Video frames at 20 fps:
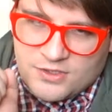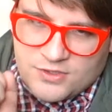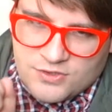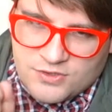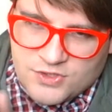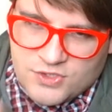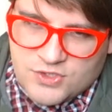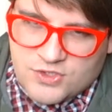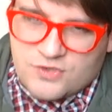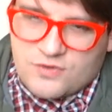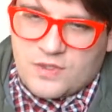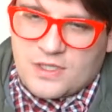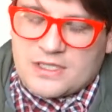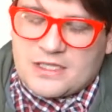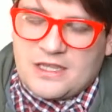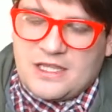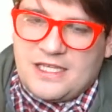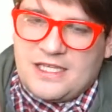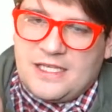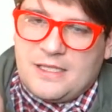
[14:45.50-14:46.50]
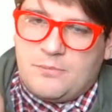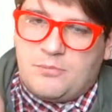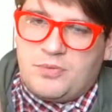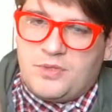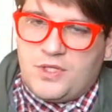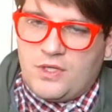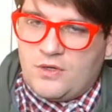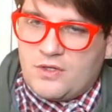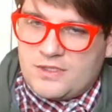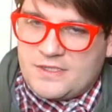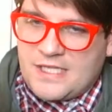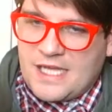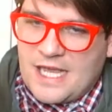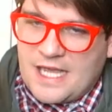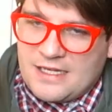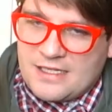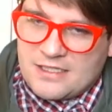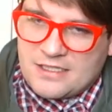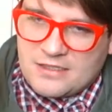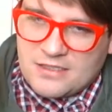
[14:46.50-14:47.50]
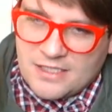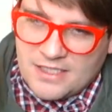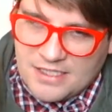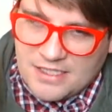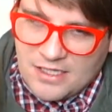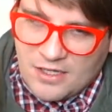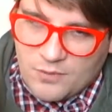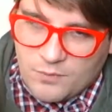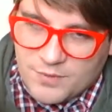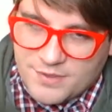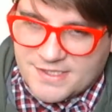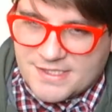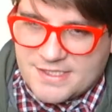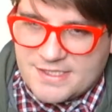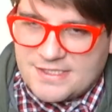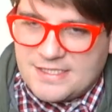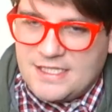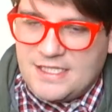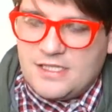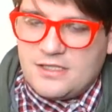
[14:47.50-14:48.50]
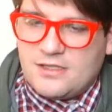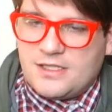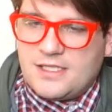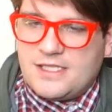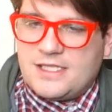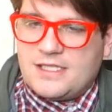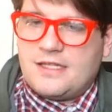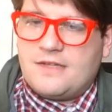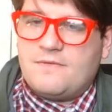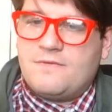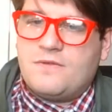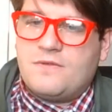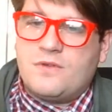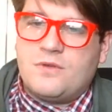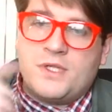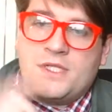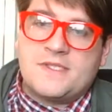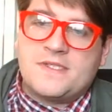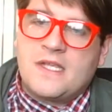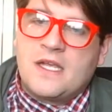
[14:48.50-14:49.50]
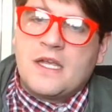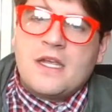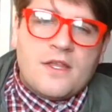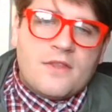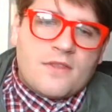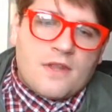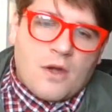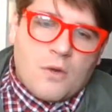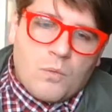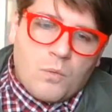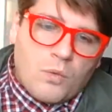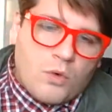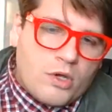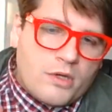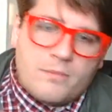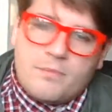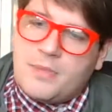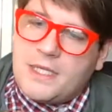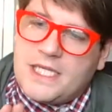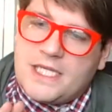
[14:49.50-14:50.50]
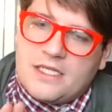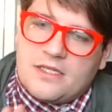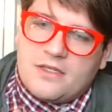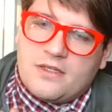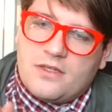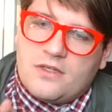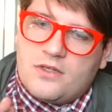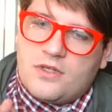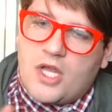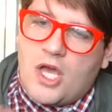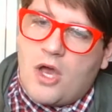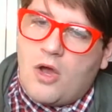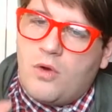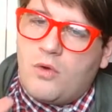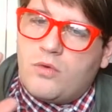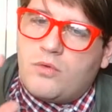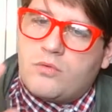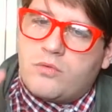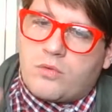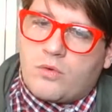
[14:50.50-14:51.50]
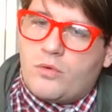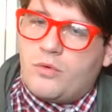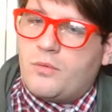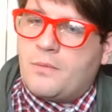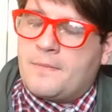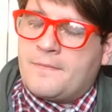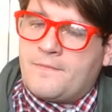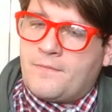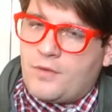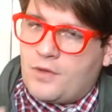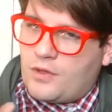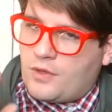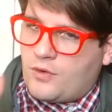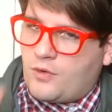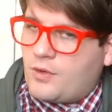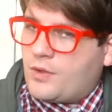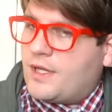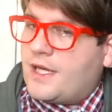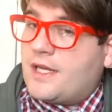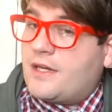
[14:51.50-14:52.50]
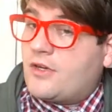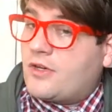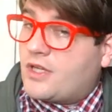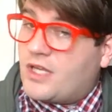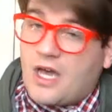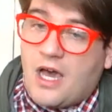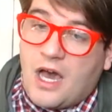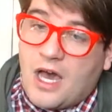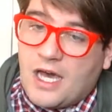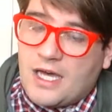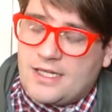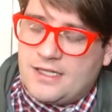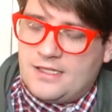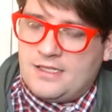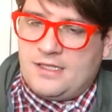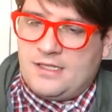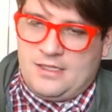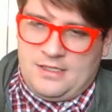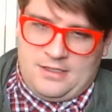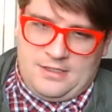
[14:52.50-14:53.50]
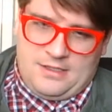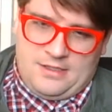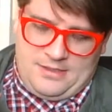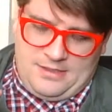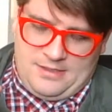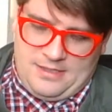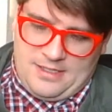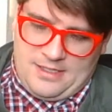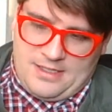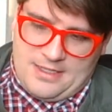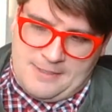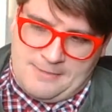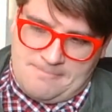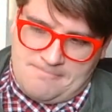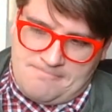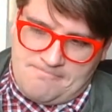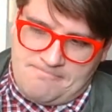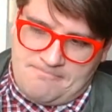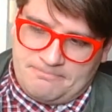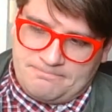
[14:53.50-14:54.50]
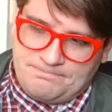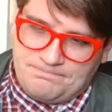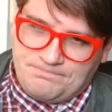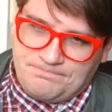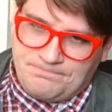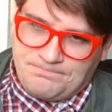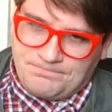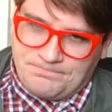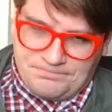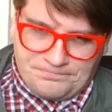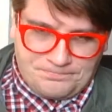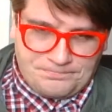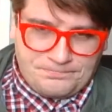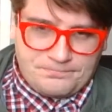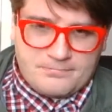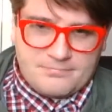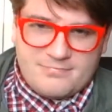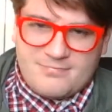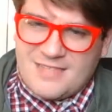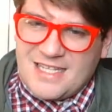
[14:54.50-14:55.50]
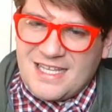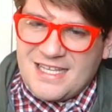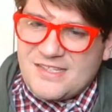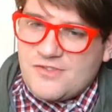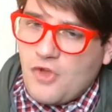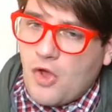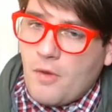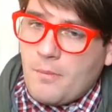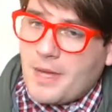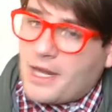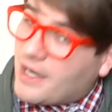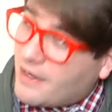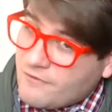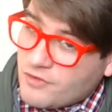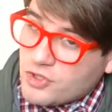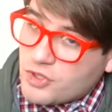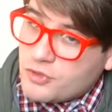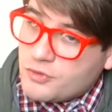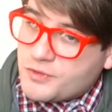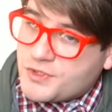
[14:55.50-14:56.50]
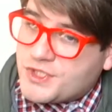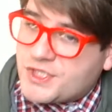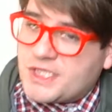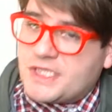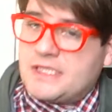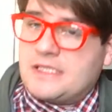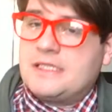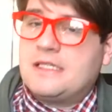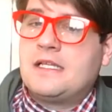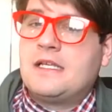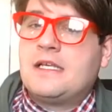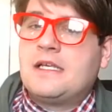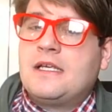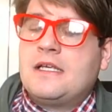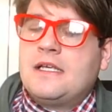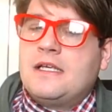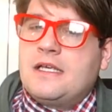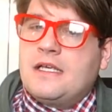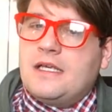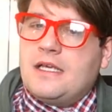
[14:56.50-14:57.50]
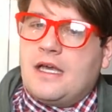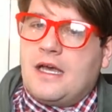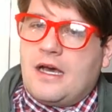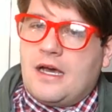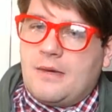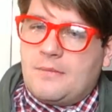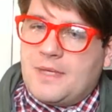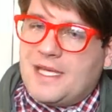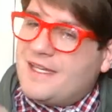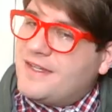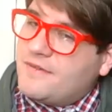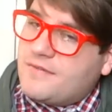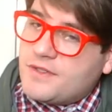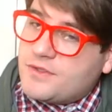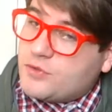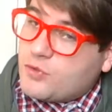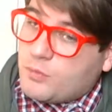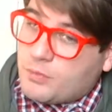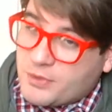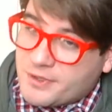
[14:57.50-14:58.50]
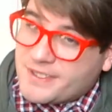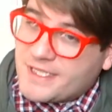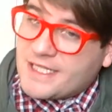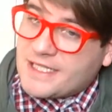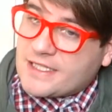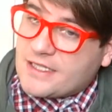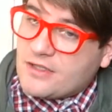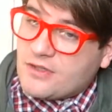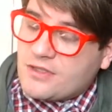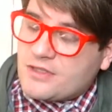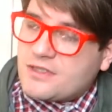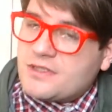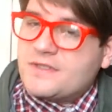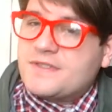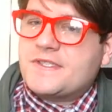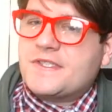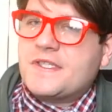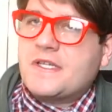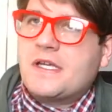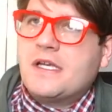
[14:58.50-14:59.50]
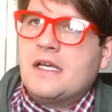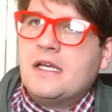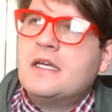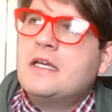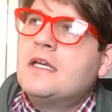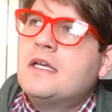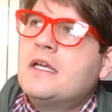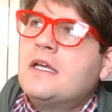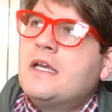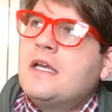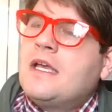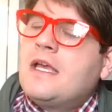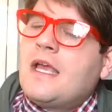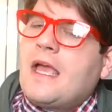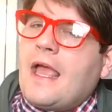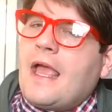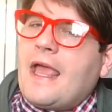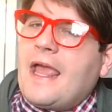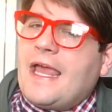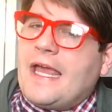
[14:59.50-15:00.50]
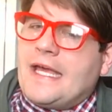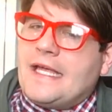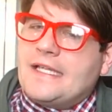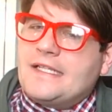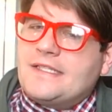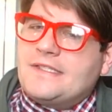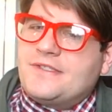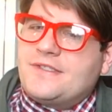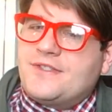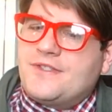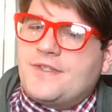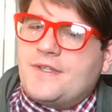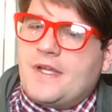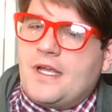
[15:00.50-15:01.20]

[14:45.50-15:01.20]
strictly puritanically Aristotelian influence, there would be no room for a creator God. Um, it's all about evolution, um, individual particulars, and